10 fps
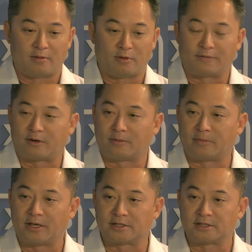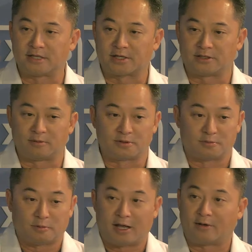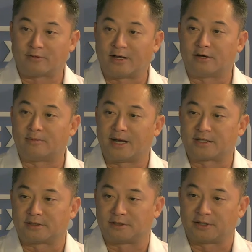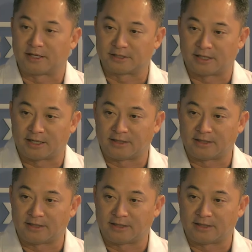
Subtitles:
One of our patients actually was out riding her bicycle the next day.